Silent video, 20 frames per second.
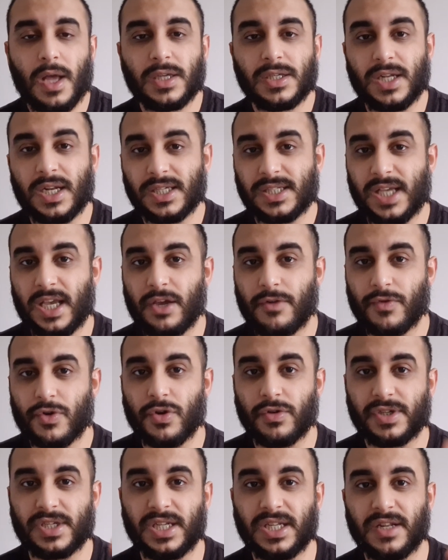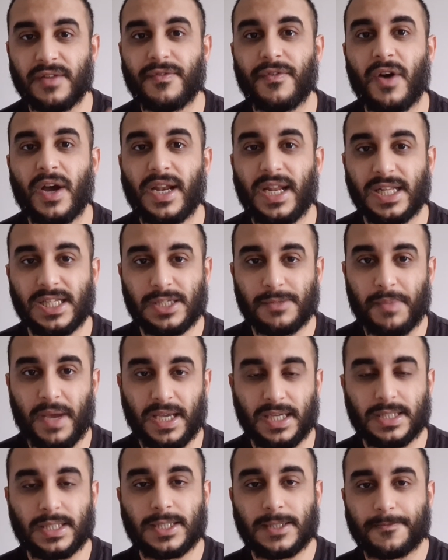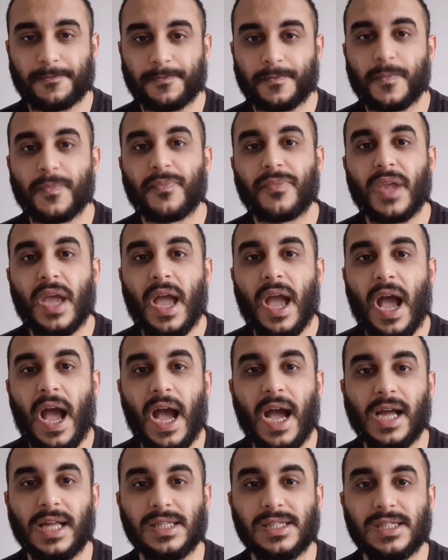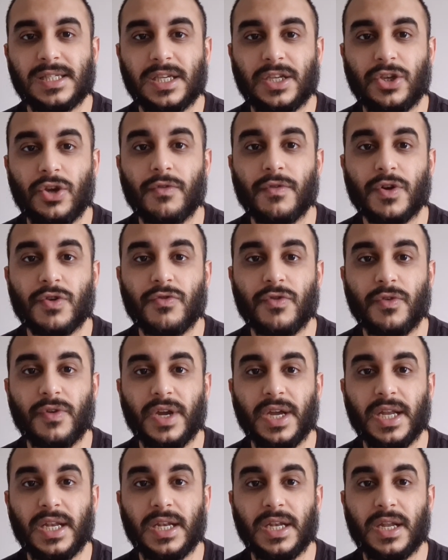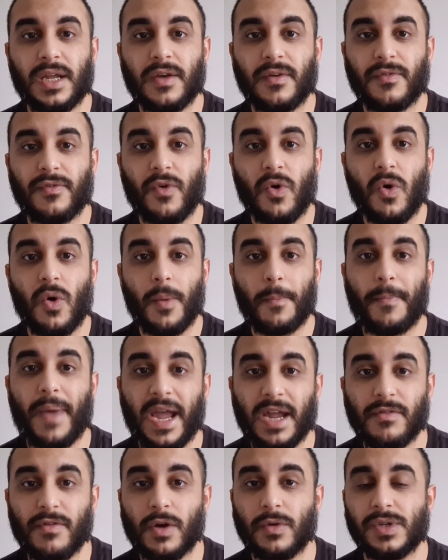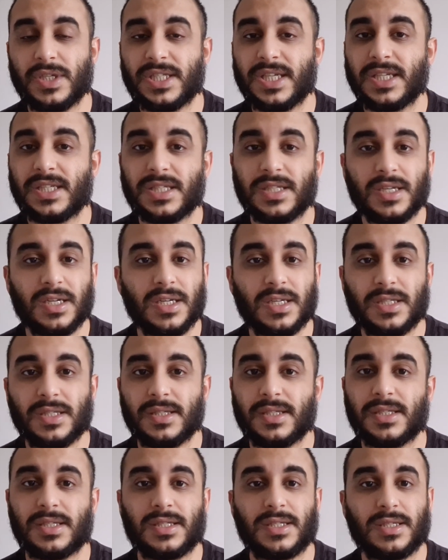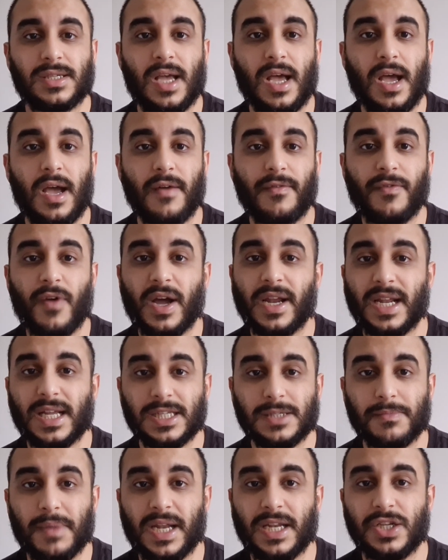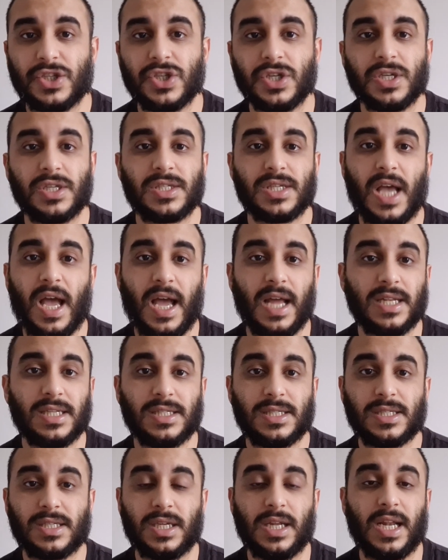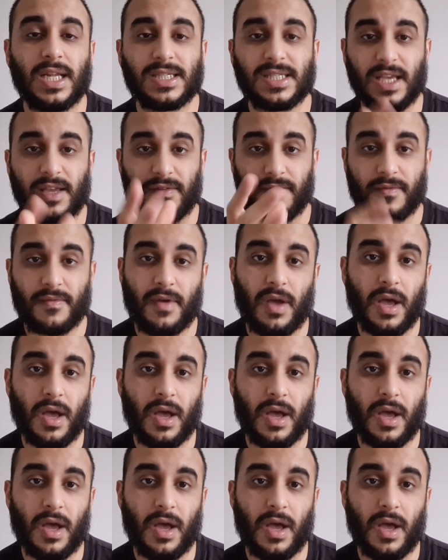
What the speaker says: So let's say you're recruiting in the finance space and you're recruiting for payroll assistants, finance managers, and let's say